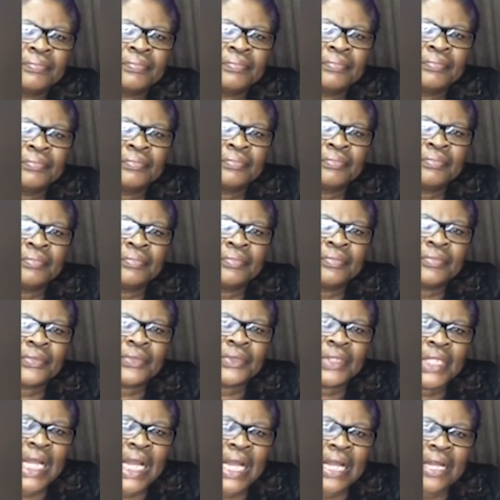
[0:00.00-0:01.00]

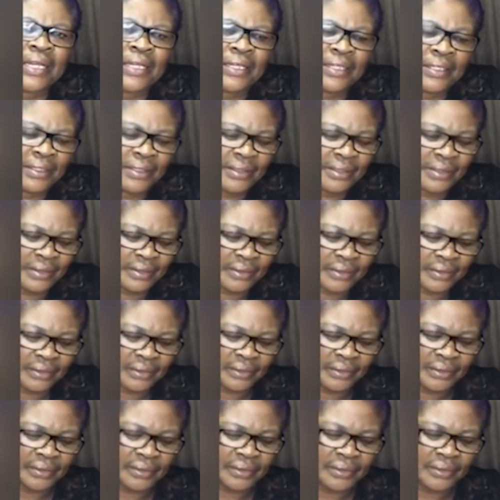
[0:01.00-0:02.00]

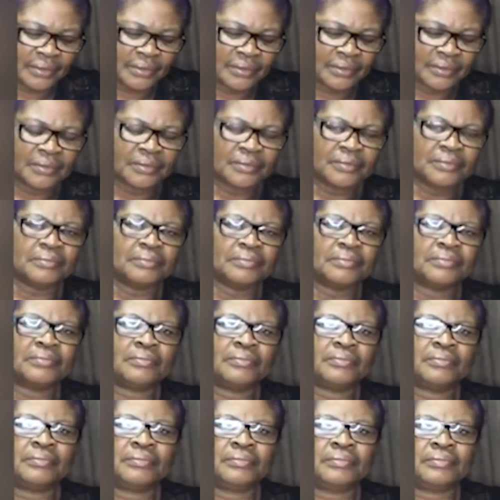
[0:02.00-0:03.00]

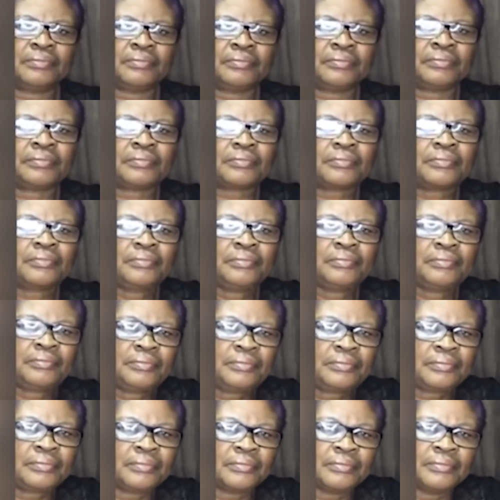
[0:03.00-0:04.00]

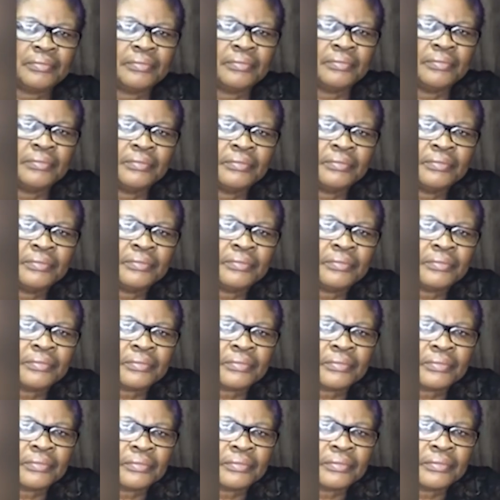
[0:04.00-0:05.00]

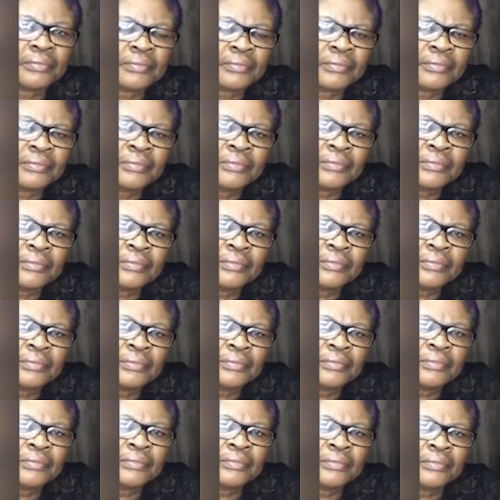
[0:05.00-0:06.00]

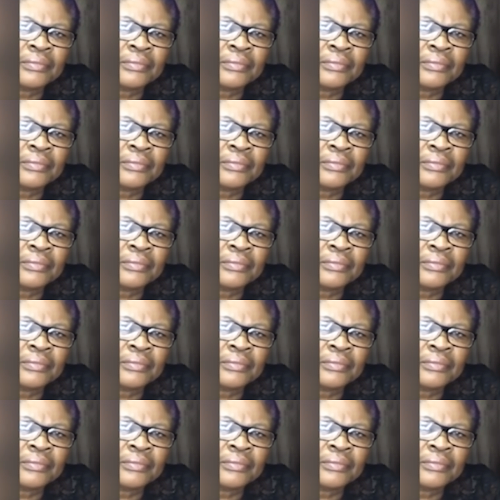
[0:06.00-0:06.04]
(not speaking)